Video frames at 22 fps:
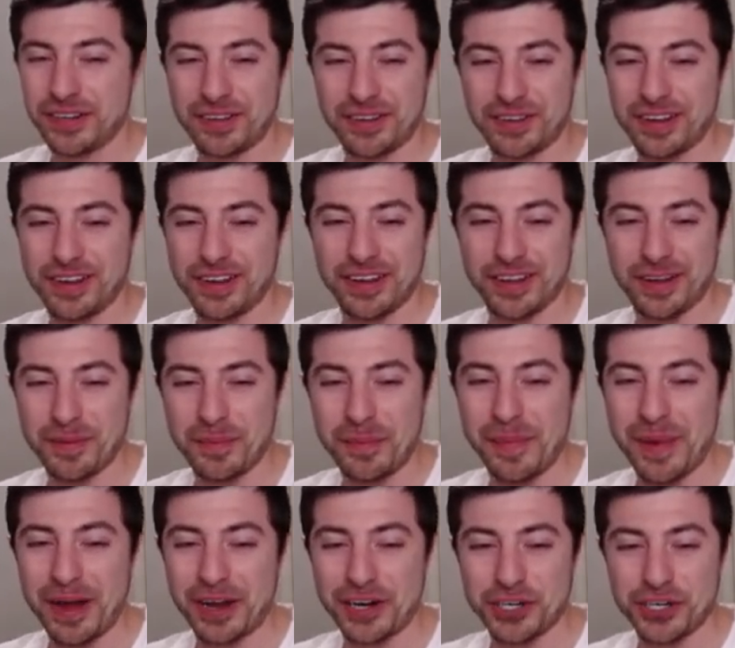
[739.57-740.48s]

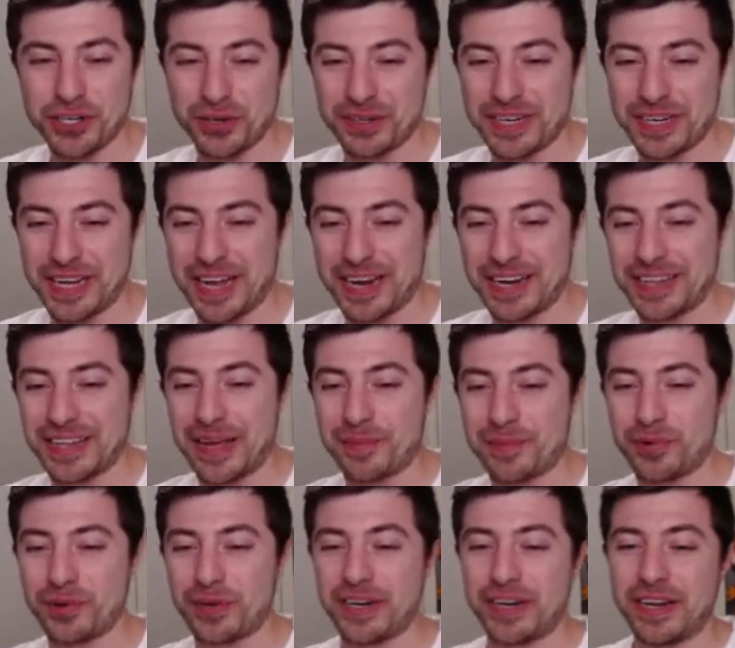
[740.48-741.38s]
Mud Shot down at
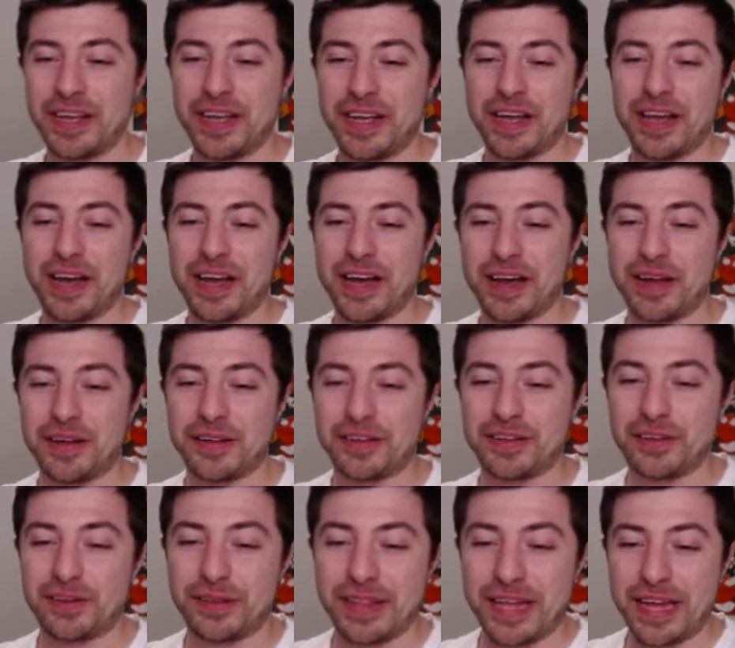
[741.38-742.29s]
that point.
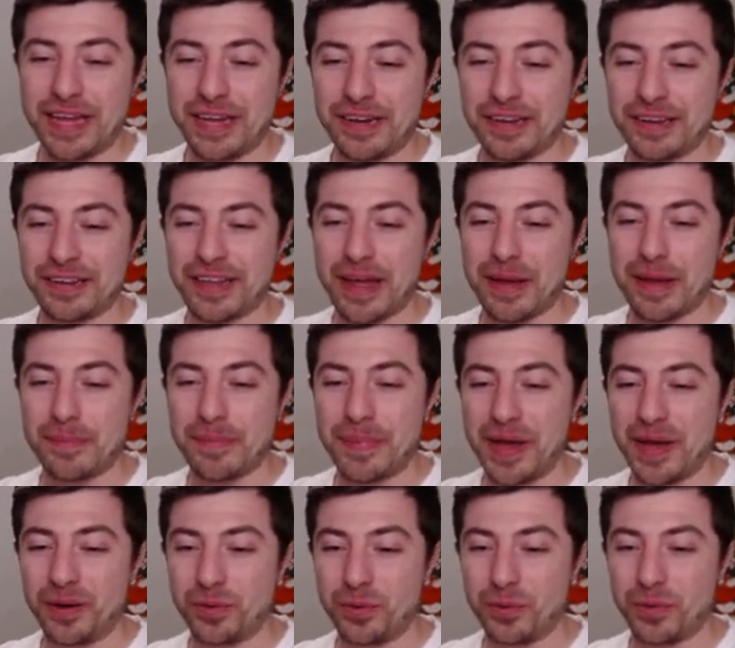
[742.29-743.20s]
So that is that
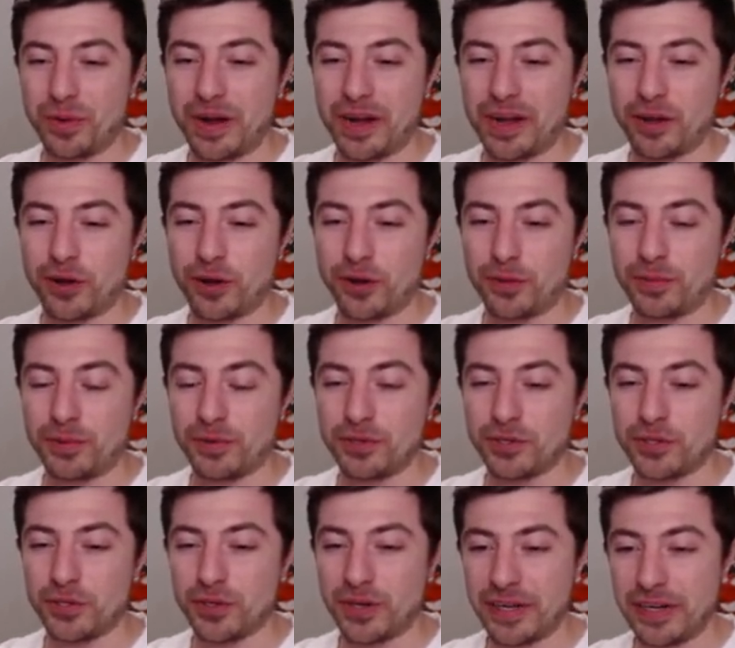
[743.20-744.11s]
battle. I hope you
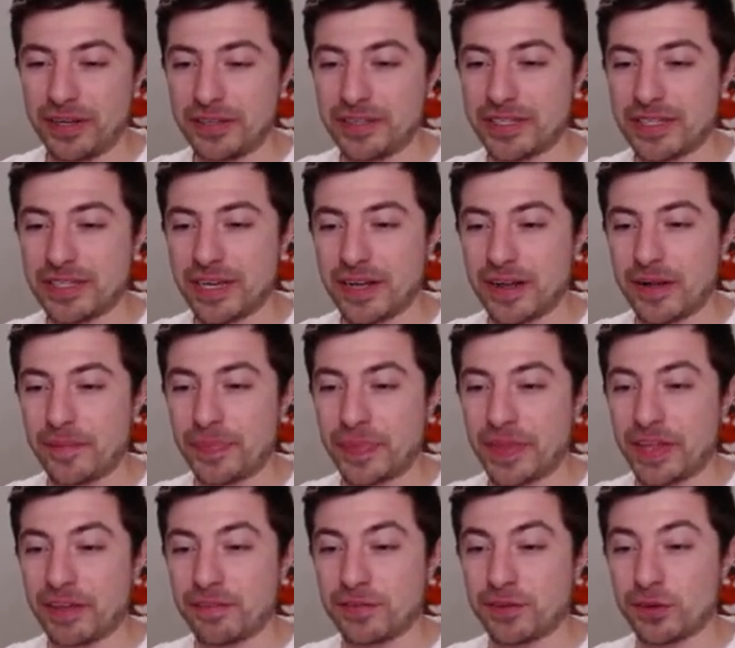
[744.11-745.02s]
enjoyed it.
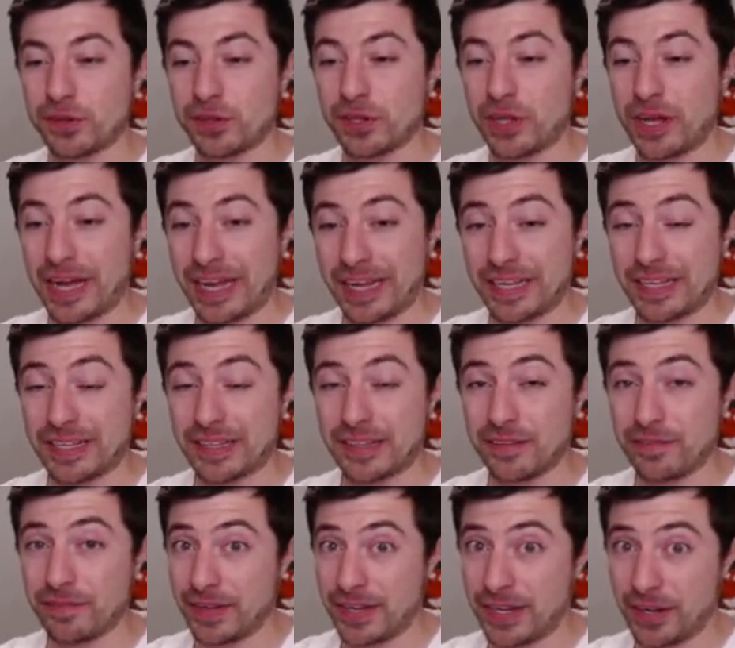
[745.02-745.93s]
If you like
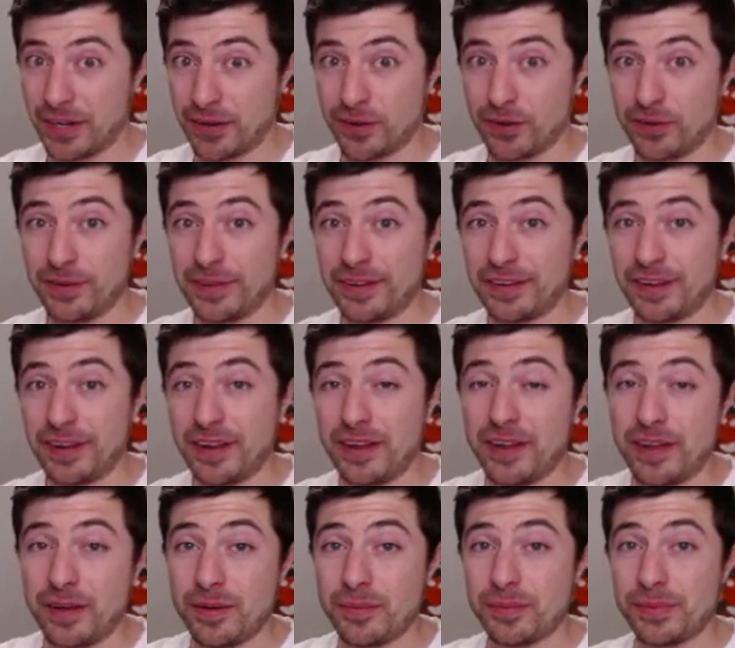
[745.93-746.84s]
the videos,
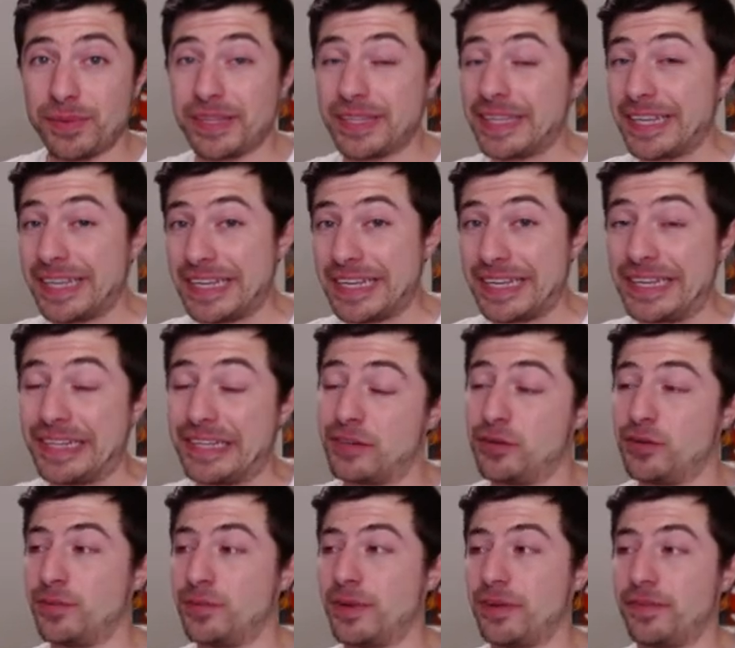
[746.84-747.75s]
please
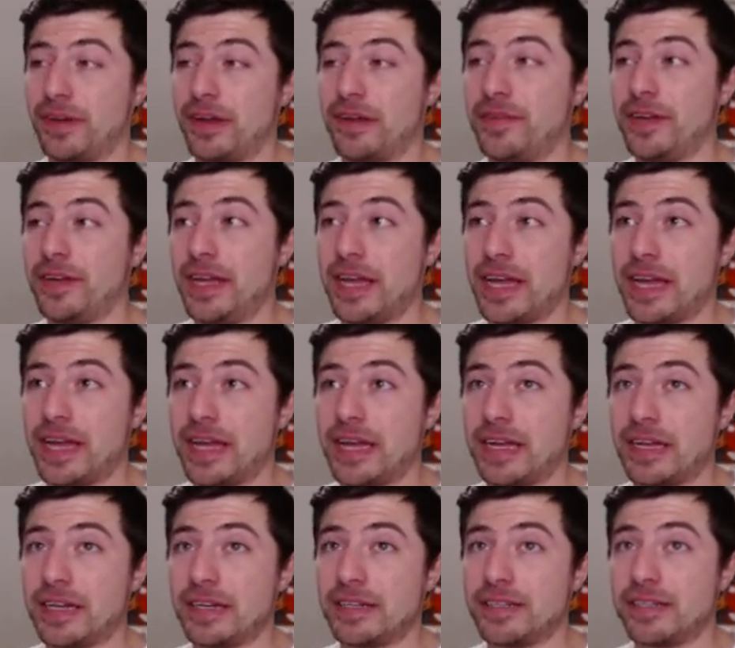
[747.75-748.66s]
do me a favor
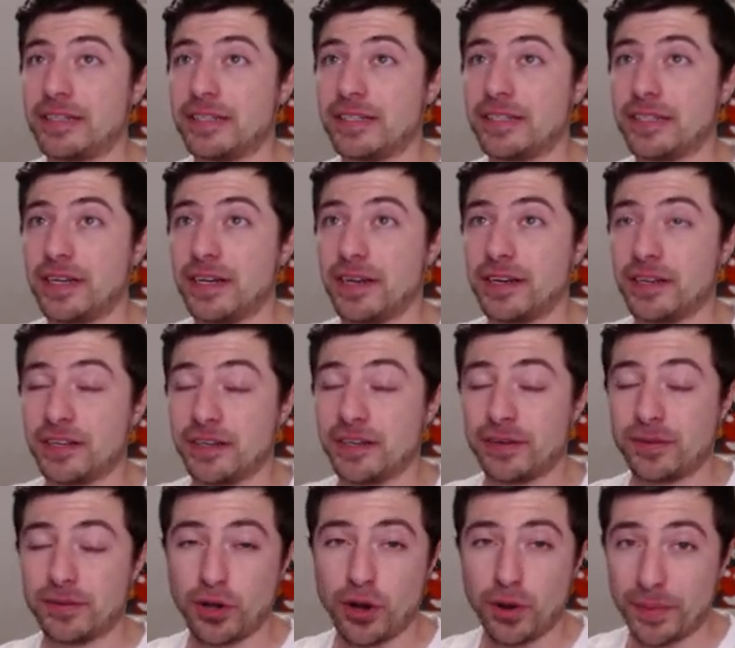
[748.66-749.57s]
and
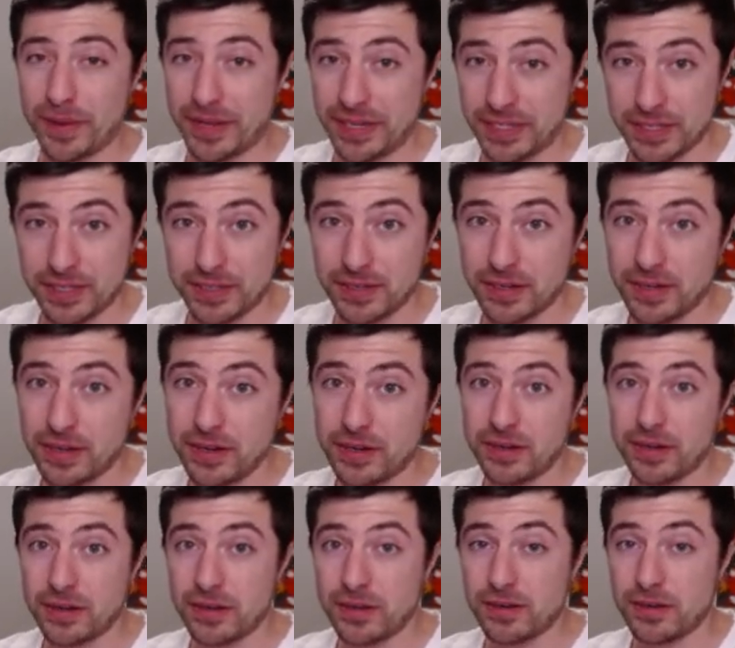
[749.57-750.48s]
comment,
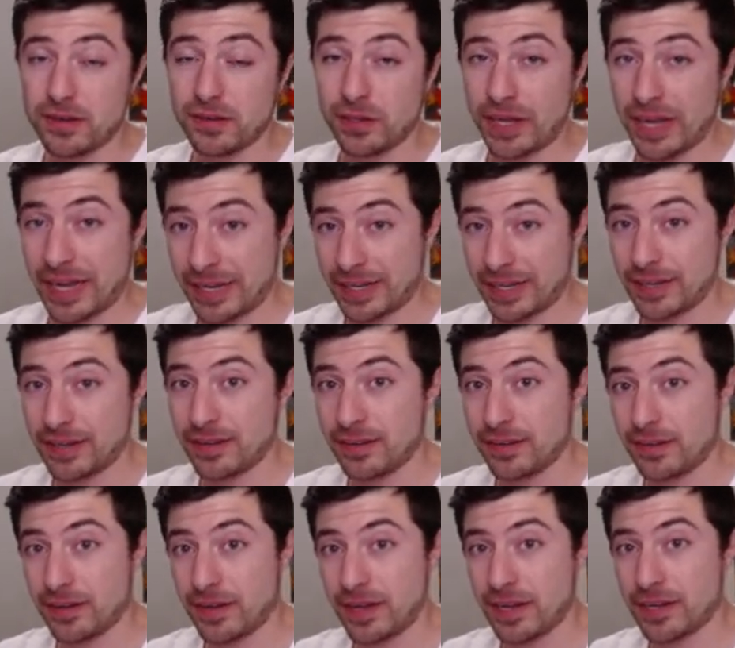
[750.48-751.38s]
like,
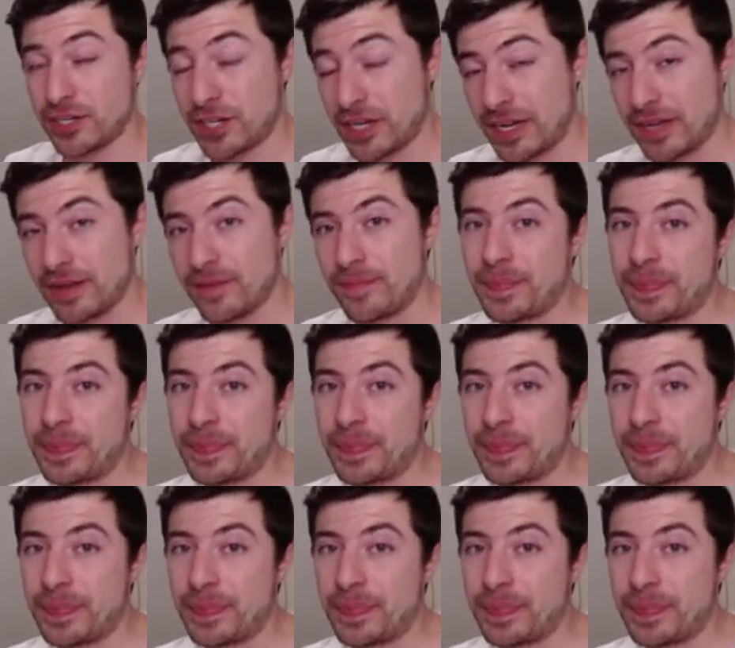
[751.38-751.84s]
and share.